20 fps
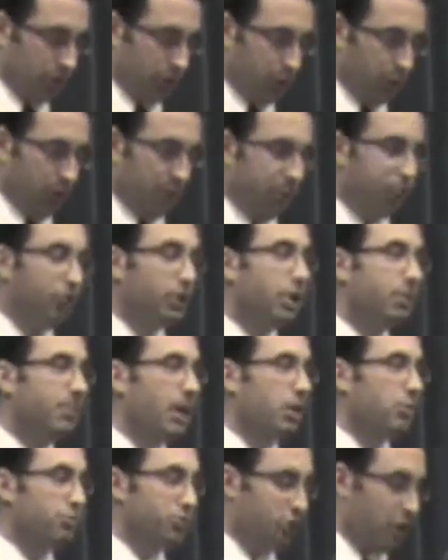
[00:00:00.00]
You can bring
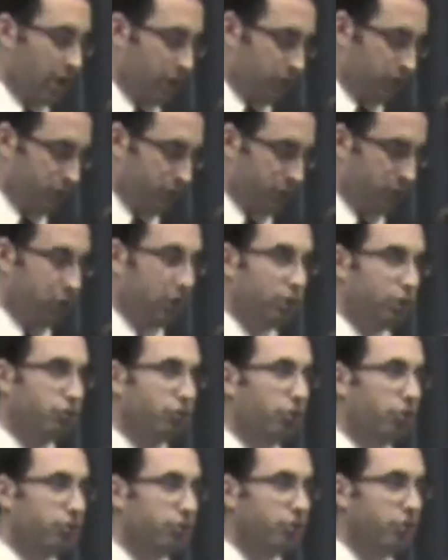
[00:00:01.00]
about change and
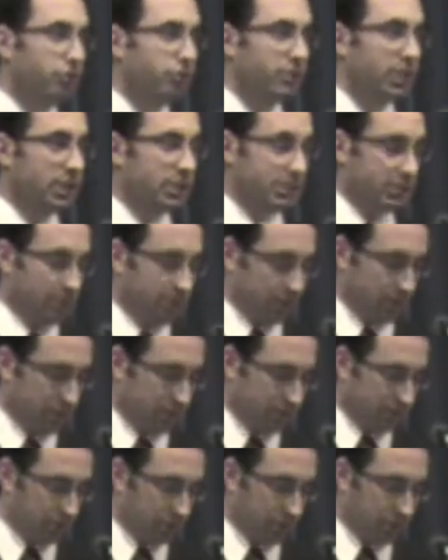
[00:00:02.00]
control your own
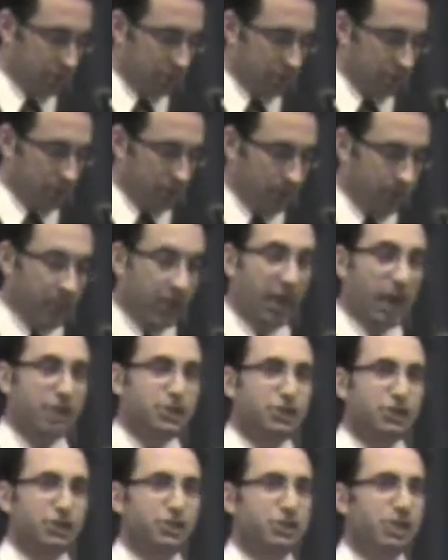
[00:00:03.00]
destinies. You may
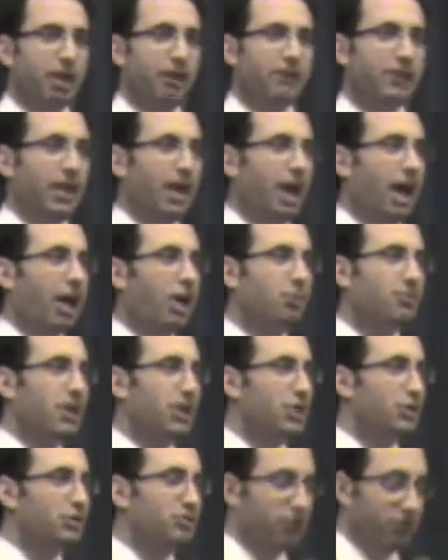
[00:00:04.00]
ask yourself, how am
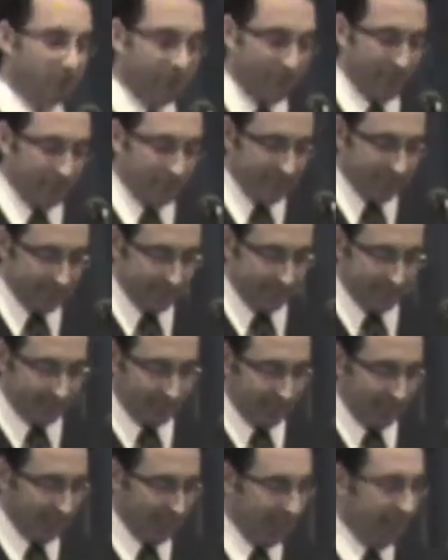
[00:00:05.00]
I controlling my
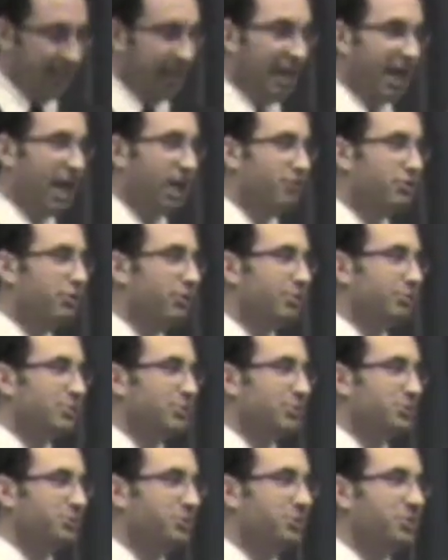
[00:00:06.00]
destiny? I have to go
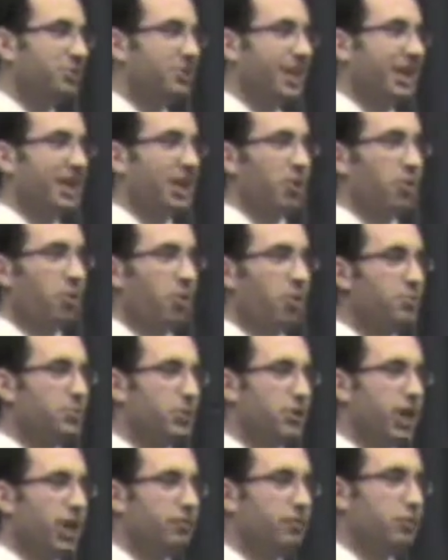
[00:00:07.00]
to school and I get
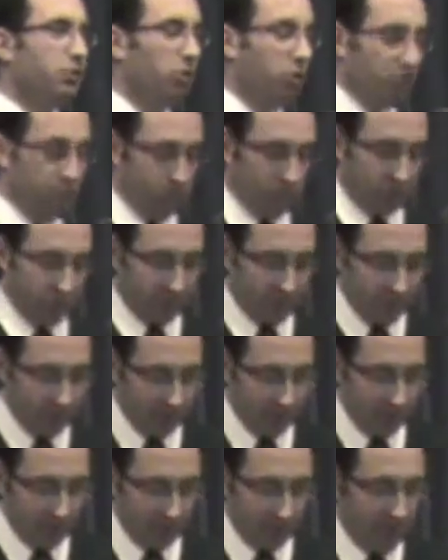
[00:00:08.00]
homework after homework,
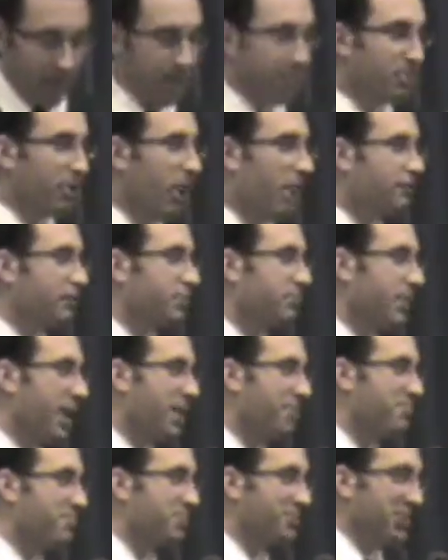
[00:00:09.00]
paper after
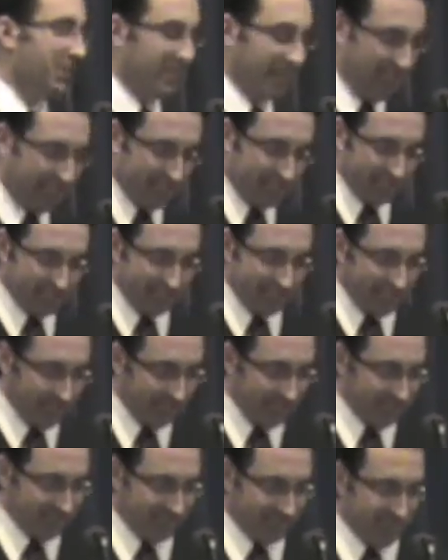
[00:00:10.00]
paper, endless
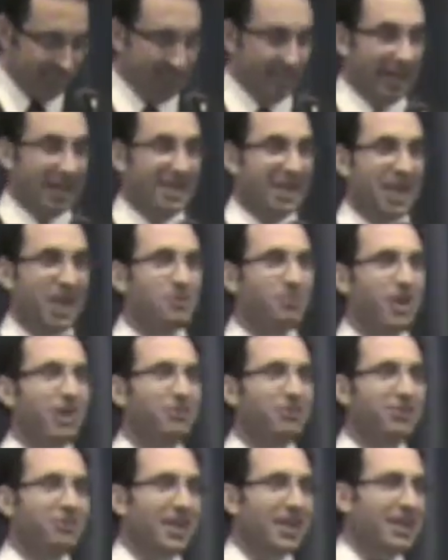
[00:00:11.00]
tests. I can't
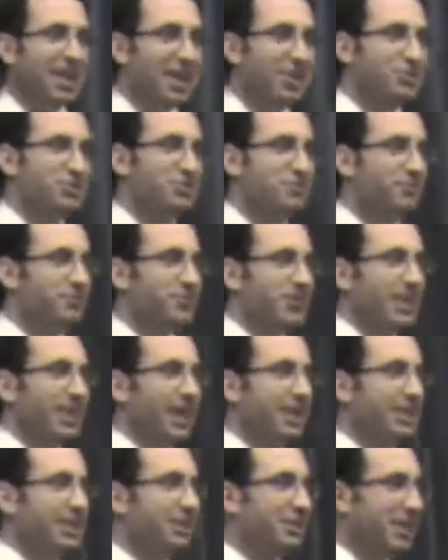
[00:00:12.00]
wait for vacation.
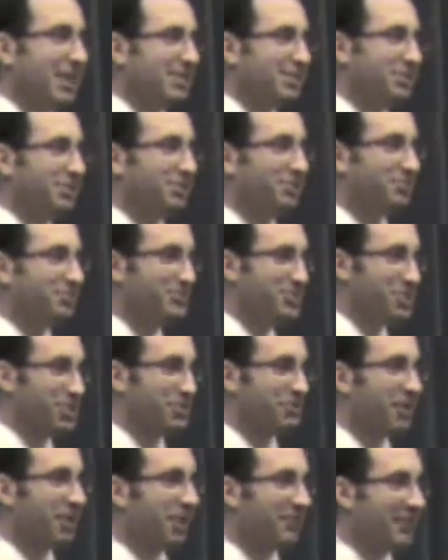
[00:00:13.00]
I think you guys are
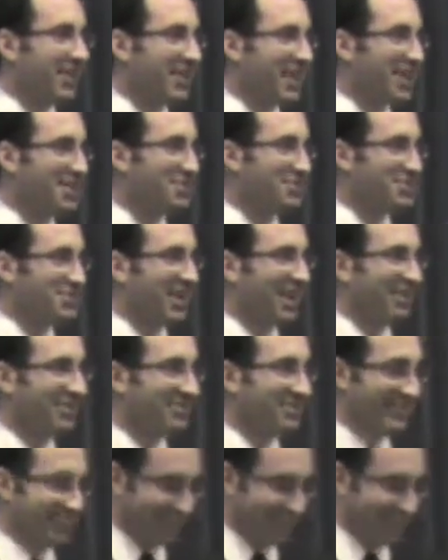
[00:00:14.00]
just on vacation now.